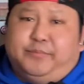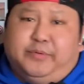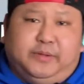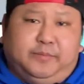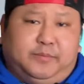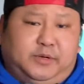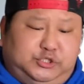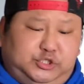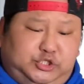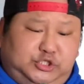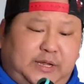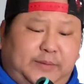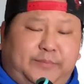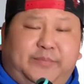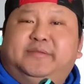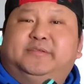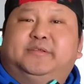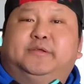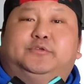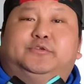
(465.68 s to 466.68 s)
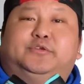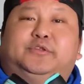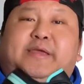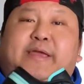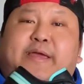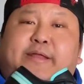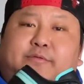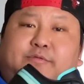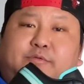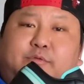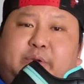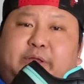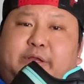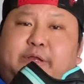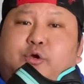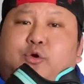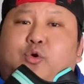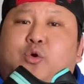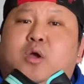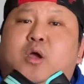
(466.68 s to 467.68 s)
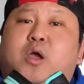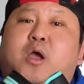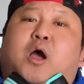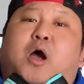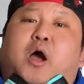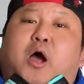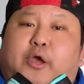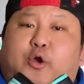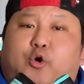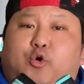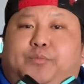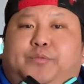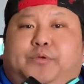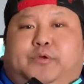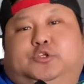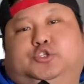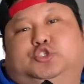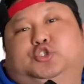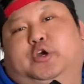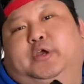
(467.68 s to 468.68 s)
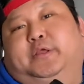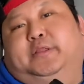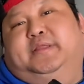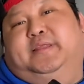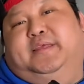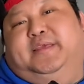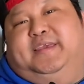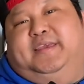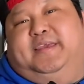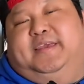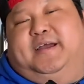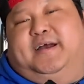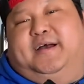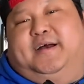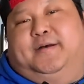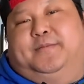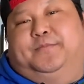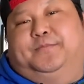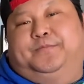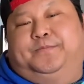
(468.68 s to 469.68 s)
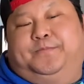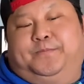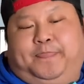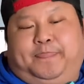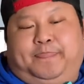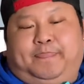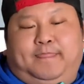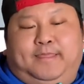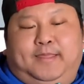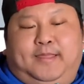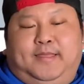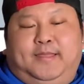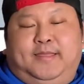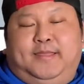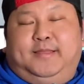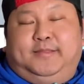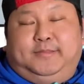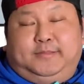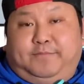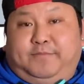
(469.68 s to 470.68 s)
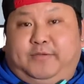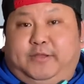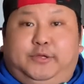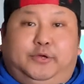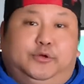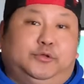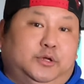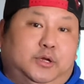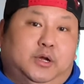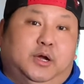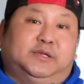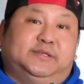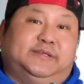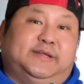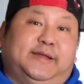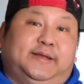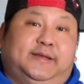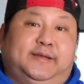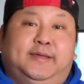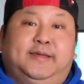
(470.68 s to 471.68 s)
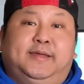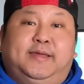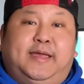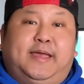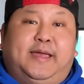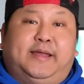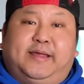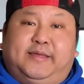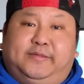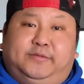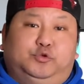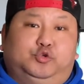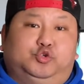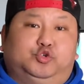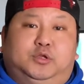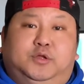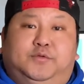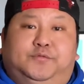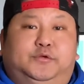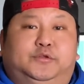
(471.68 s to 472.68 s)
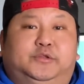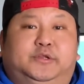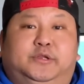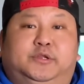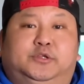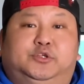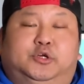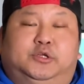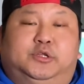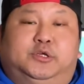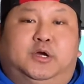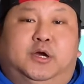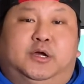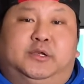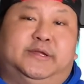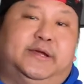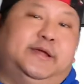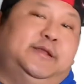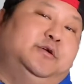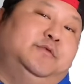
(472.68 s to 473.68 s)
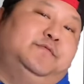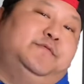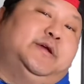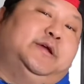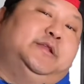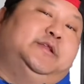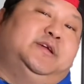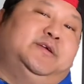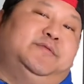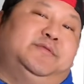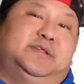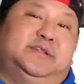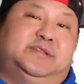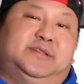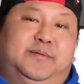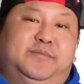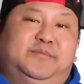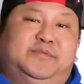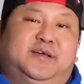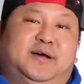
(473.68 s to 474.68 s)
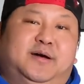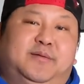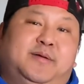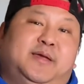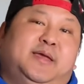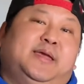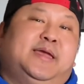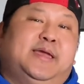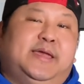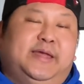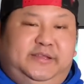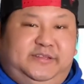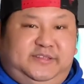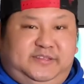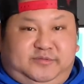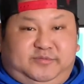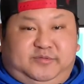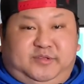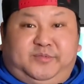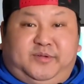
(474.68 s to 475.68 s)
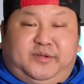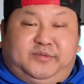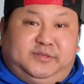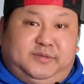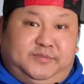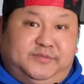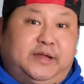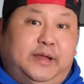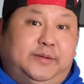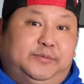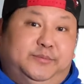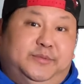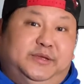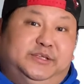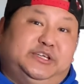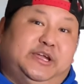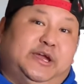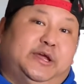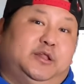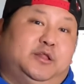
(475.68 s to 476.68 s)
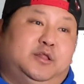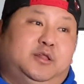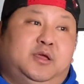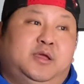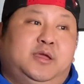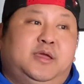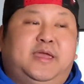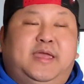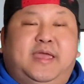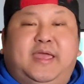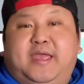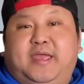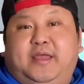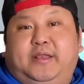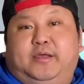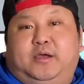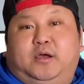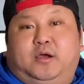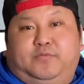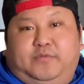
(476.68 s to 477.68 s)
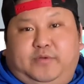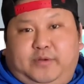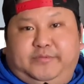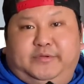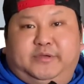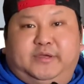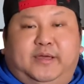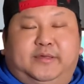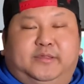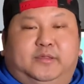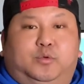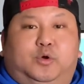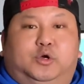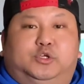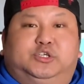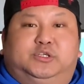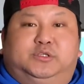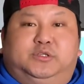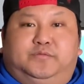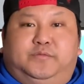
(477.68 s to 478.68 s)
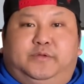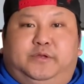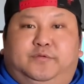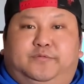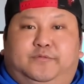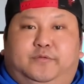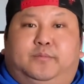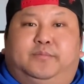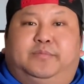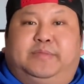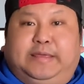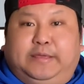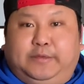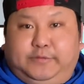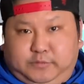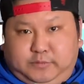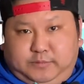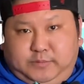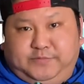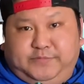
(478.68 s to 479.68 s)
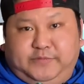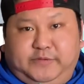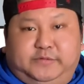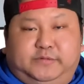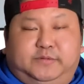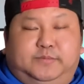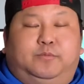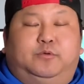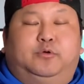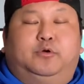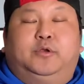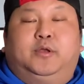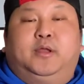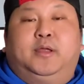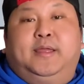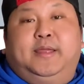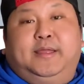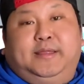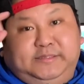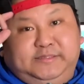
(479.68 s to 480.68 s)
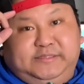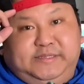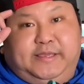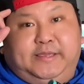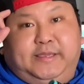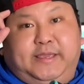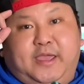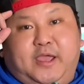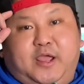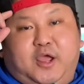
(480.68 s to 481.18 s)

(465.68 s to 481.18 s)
pretty much that brings us to the end of the video I hope you enjoyed the um, the video the content and as usual if you did enjoy the content don't forget to give it a thumbs up and just subscribe to my channel and uh, wherever you guys are watching this video from thank you so much for your support take care